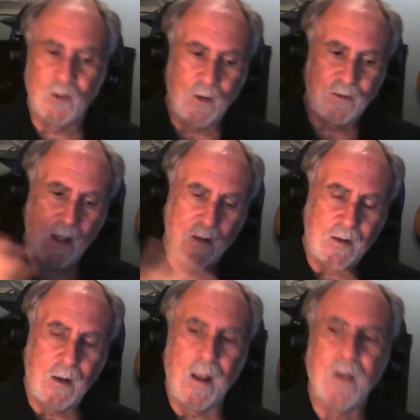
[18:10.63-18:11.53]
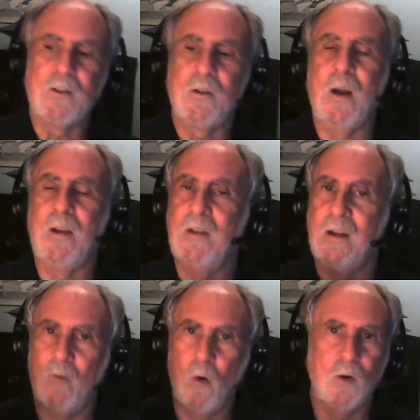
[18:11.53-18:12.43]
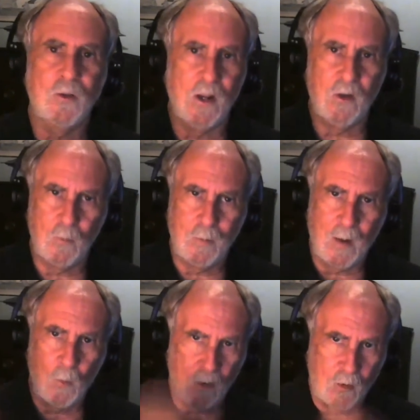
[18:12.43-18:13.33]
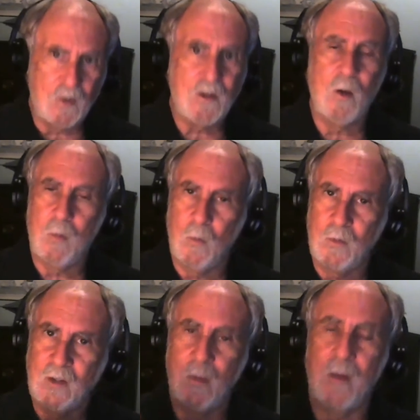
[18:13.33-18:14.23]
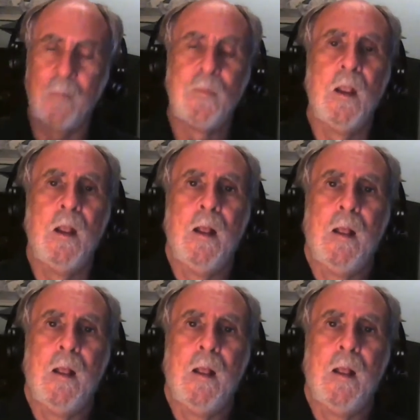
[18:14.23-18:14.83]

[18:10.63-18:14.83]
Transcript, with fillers: So I sat down next to her. I said, of course I do, but I want you to tell me what this means.